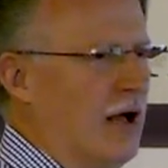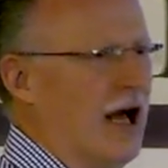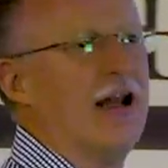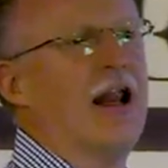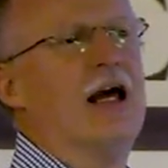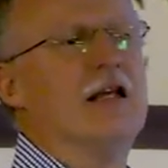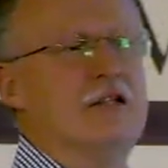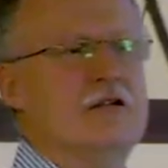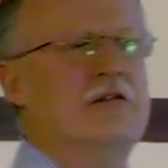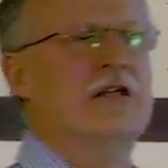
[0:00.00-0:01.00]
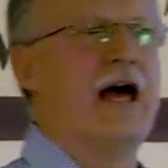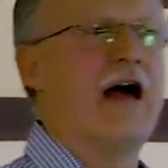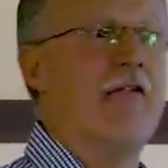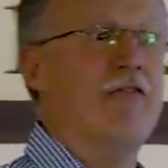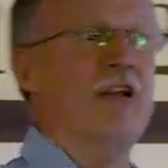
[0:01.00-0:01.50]
I like you to
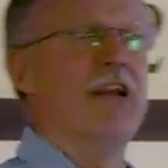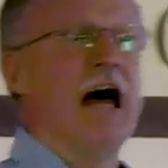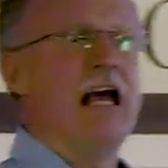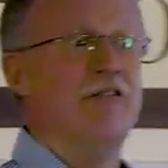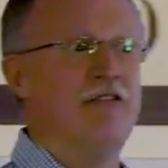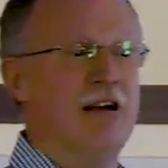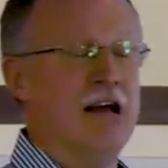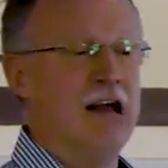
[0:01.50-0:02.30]
have the life